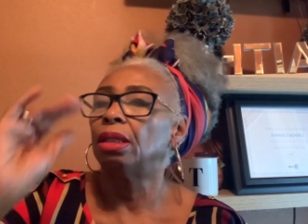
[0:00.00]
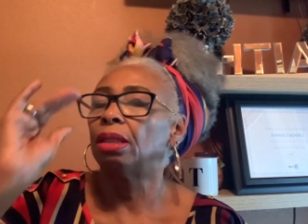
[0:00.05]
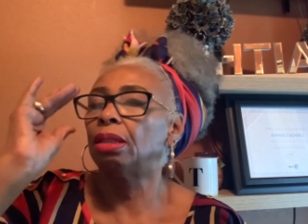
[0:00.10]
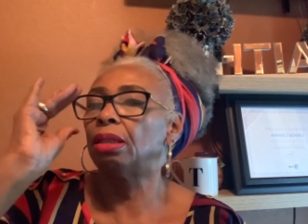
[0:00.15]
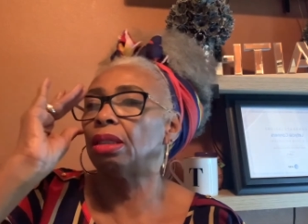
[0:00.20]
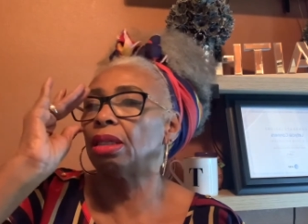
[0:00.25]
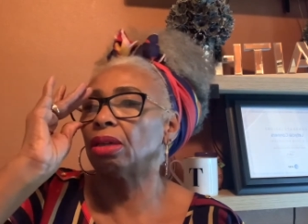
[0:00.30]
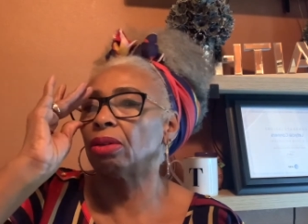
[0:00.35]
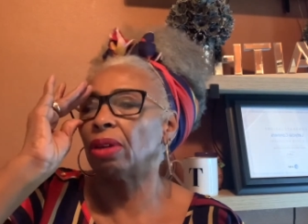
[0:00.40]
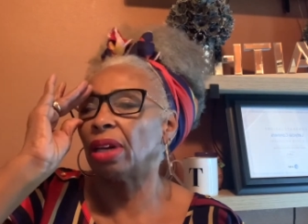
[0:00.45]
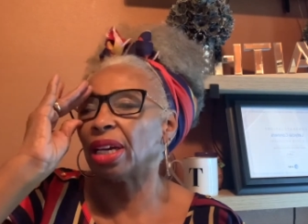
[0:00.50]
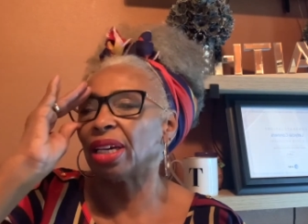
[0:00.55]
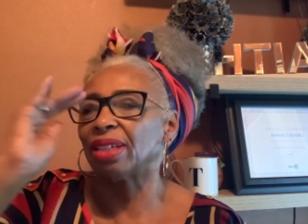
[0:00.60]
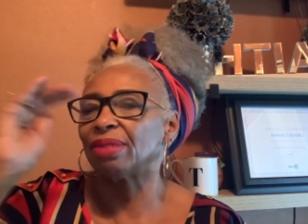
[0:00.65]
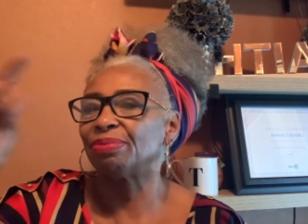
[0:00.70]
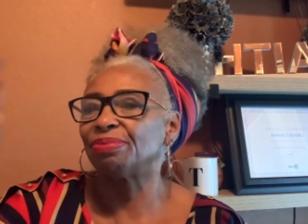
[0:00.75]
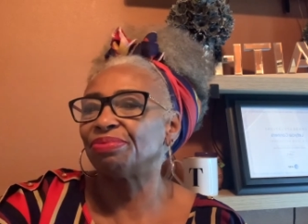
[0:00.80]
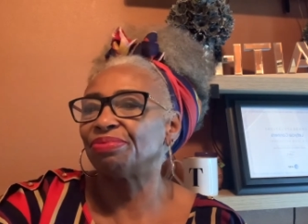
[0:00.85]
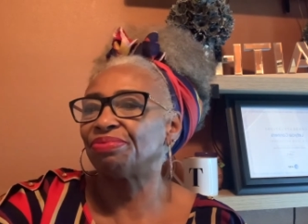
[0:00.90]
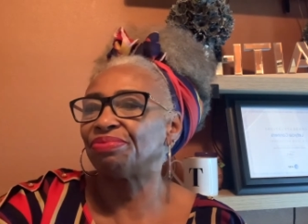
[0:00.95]
you know, hey,
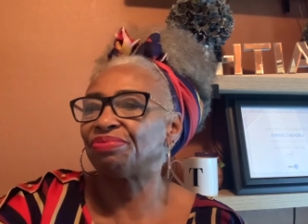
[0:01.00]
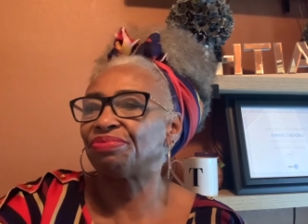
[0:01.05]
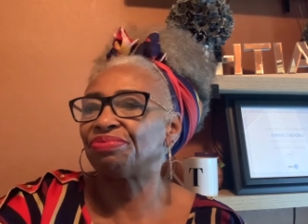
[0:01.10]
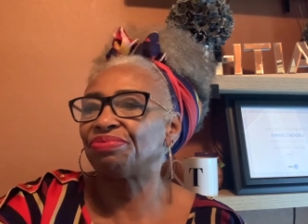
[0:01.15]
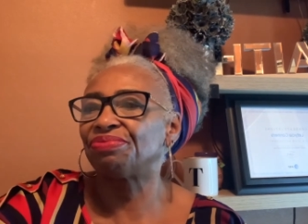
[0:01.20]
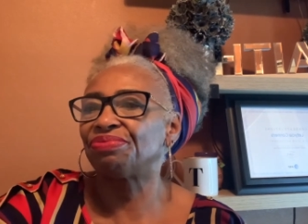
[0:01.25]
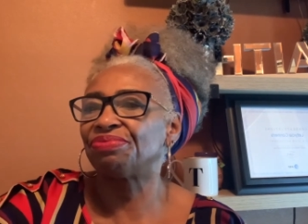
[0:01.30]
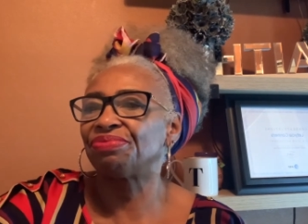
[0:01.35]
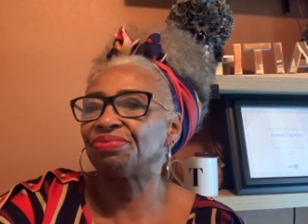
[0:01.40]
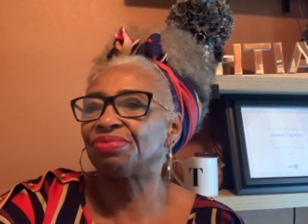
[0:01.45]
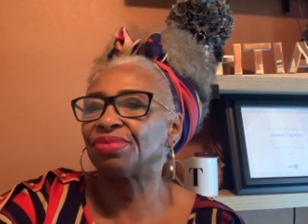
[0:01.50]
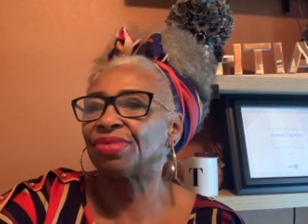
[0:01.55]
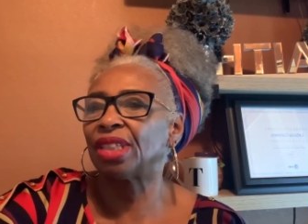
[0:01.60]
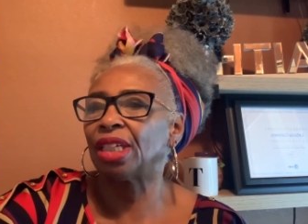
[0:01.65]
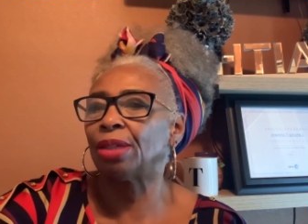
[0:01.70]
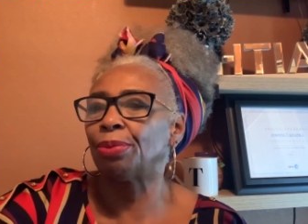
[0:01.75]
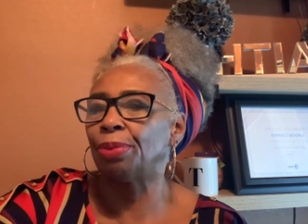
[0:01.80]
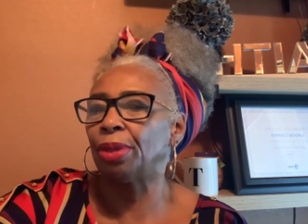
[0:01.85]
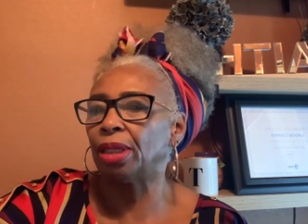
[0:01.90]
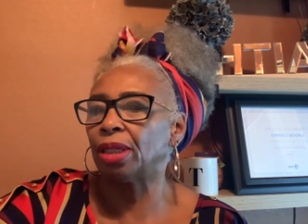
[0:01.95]

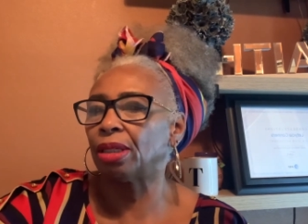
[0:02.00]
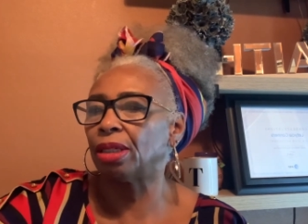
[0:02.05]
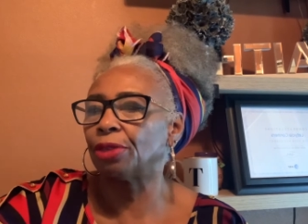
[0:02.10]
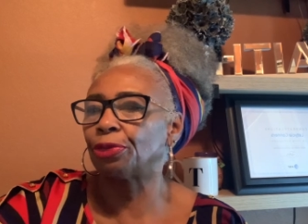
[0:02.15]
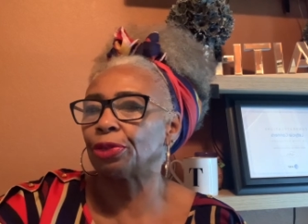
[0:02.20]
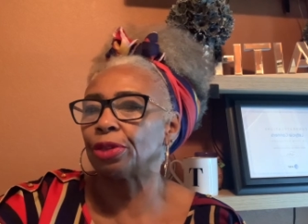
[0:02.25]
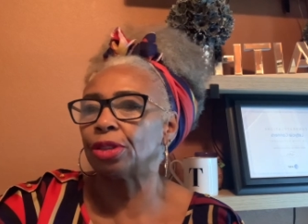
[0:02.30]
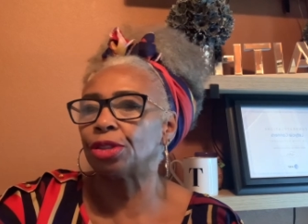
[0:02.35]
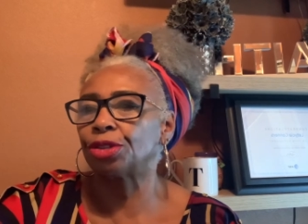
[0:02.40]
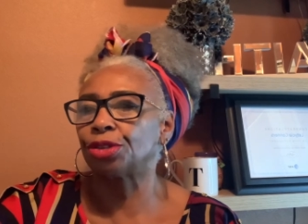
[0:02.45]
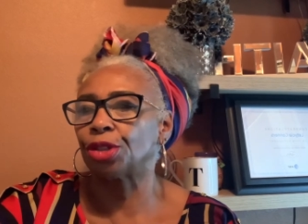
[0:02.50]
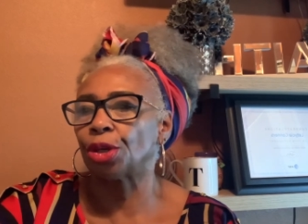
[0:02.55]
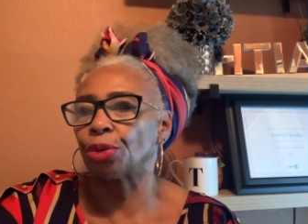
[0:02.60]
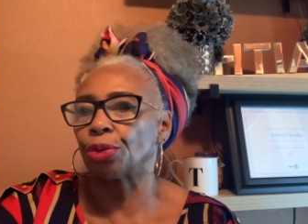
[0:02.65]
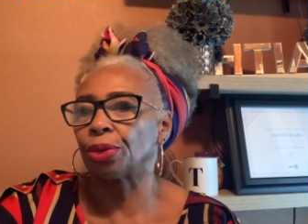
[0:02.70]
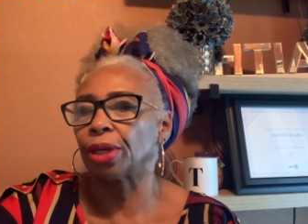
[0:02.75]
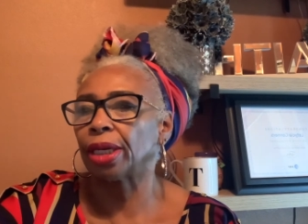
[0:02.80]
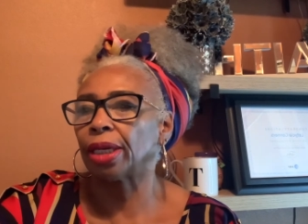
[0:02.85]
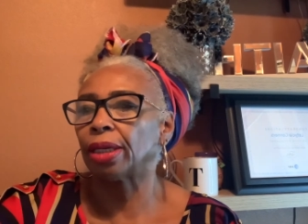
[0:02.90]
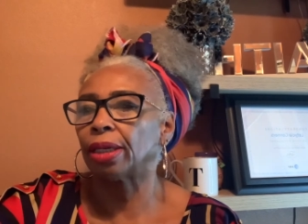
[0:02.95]
it'd be a different story.